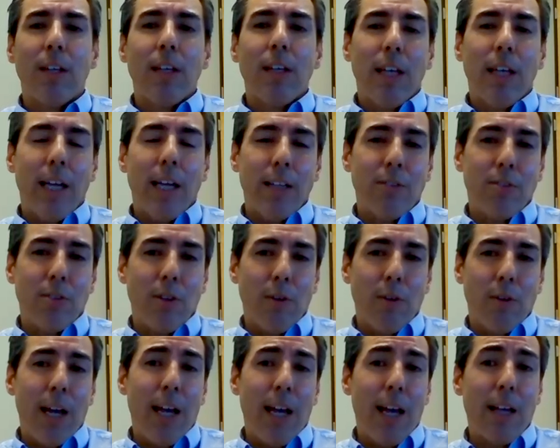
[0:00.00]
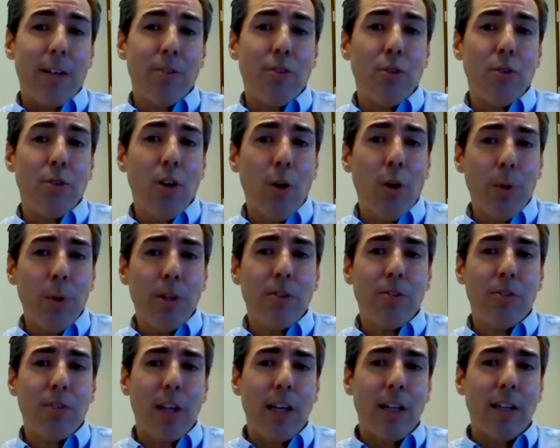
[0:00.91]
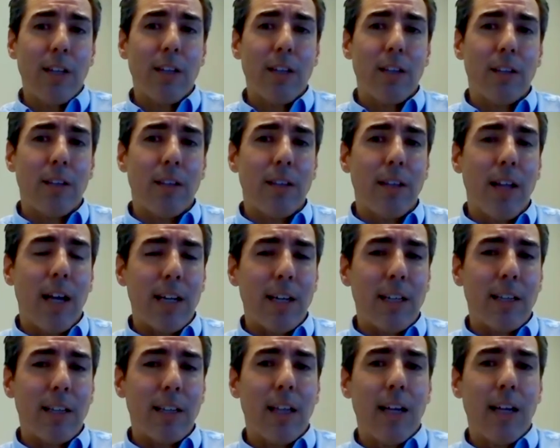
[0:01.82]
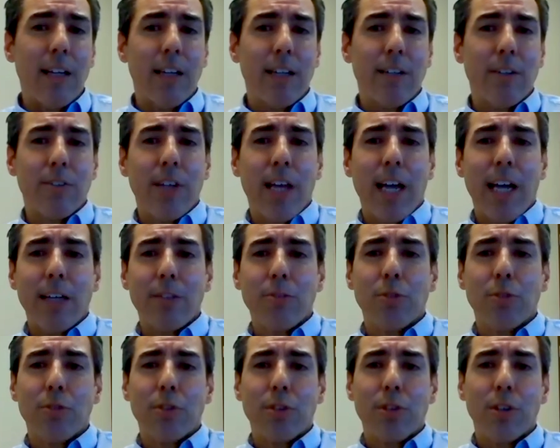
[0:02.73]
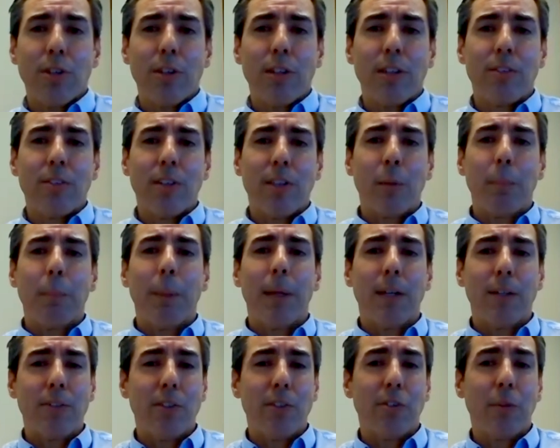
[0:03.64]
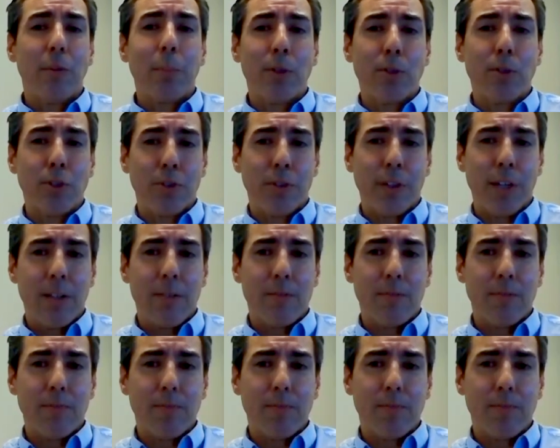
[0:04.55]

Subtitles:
And so, as you know, when you sign the dotted line on your tax return, it's under penalties of perjury.